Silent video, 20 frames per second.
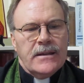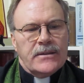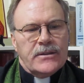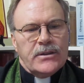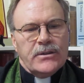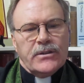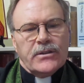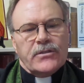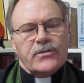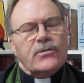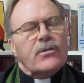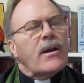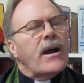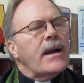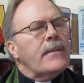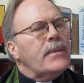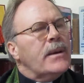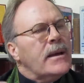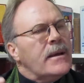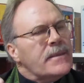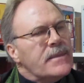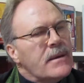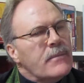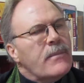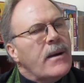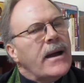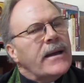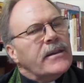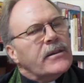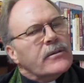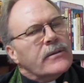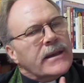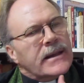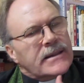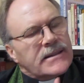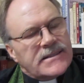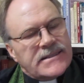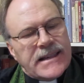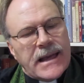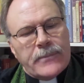to describe the minor
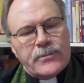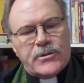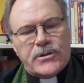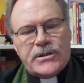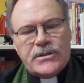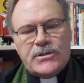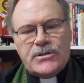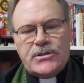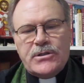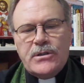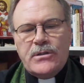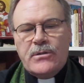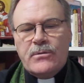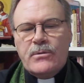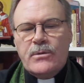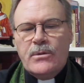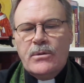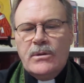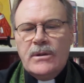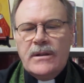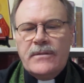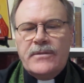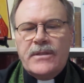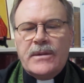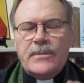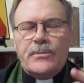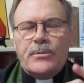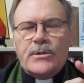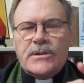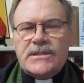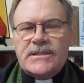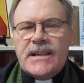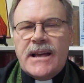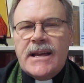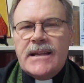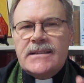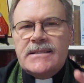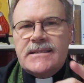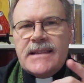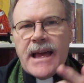exceptions to the rule of the
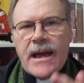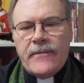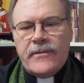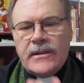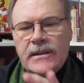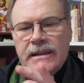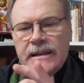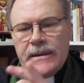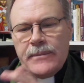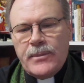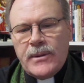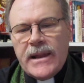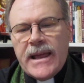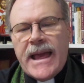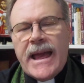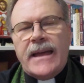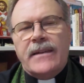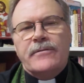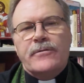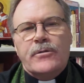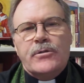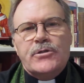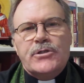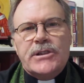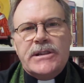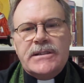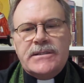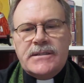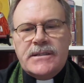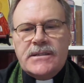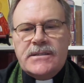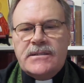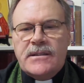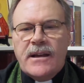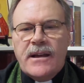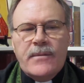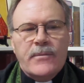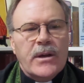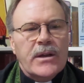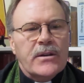precise heavenly plan for Jesus'
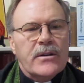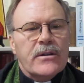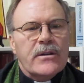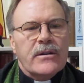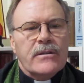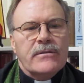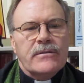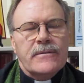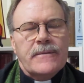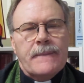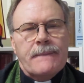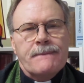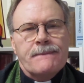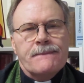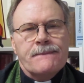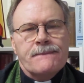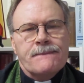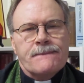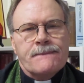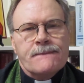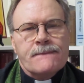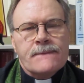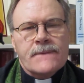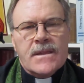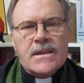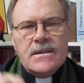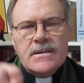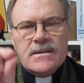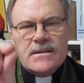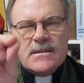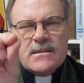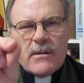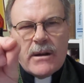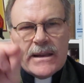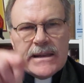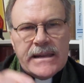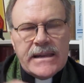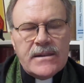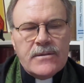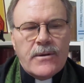time on earth. So I
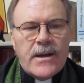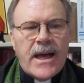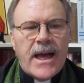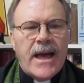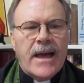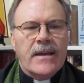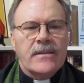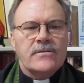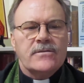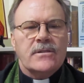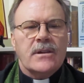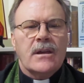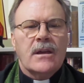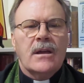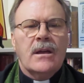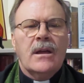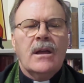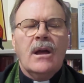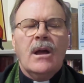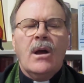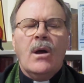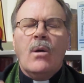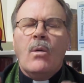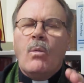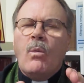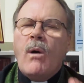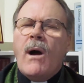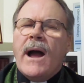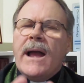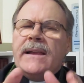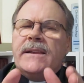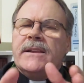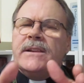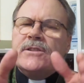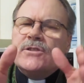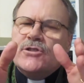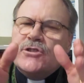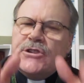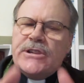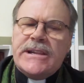need to ask, why
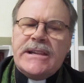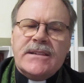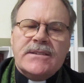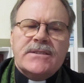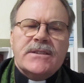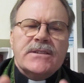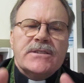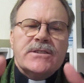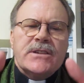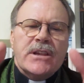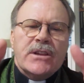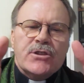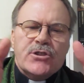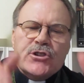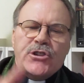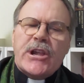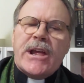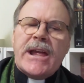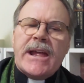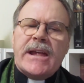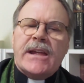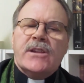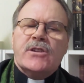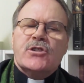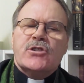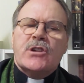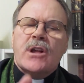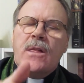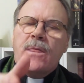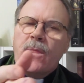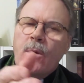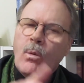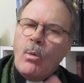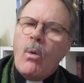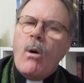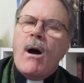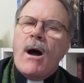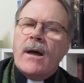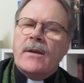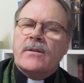did Jesus change the
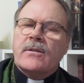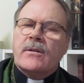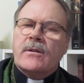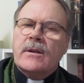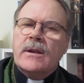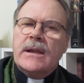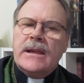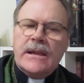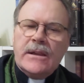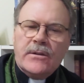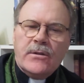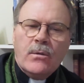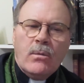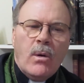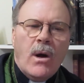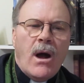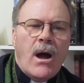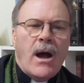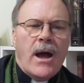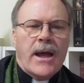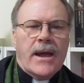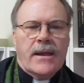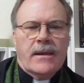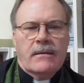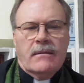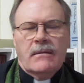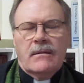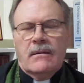water into wine?